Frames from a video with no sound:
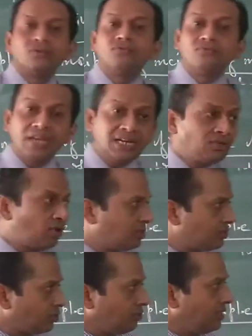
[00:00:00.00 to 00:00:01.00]
weight
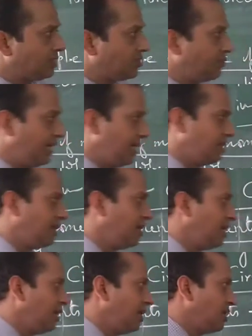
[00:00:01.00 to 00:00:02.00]
also, its
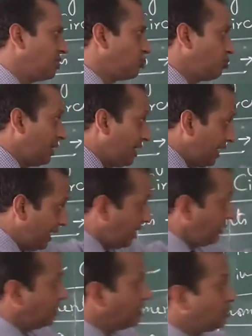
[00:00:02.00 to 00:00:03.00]
weight. So
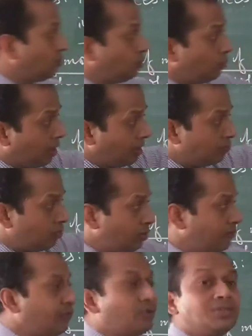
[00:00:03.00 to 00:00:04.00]
here two or
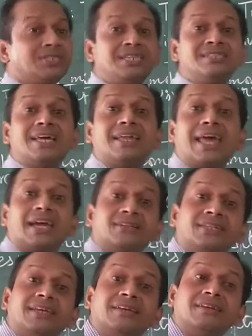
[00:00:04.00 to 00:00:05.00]
more forces are
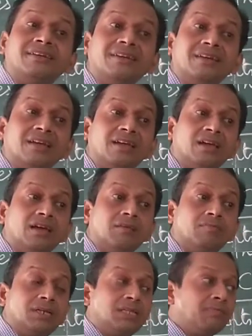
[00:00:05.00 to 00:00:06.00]
acting,
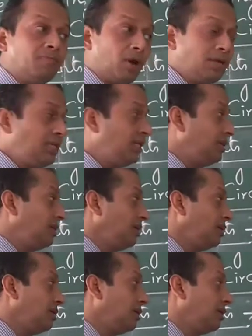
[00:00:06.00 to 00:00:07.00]
but the
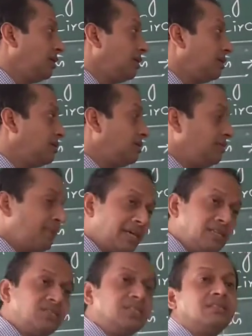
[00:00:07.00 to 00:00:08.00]
body
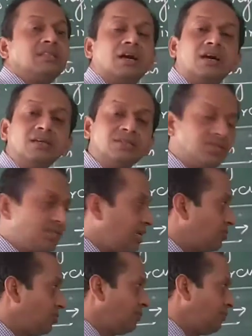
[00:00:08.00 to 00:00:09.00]
remains in the
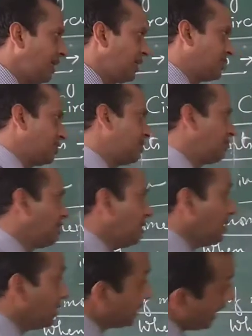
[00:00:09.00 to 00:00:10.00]
state of
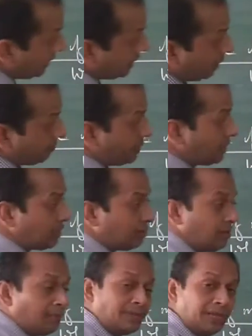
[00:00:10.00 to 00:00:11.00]
rest. Dynamic
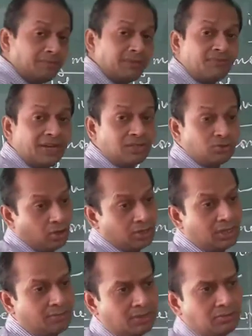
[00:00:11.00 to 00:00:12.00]
equilibrium, if I talk
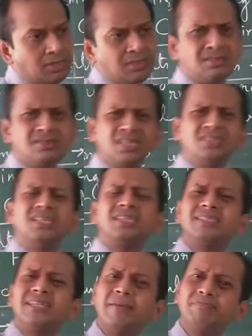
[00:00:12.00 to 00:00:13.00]
about such
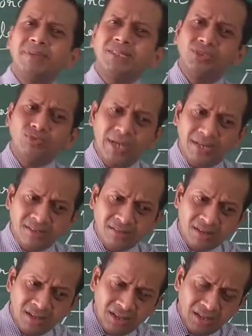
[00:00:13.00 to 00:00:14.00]
examples, you
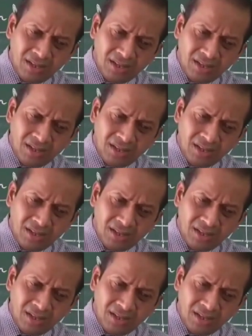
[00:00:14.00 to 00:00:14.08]
can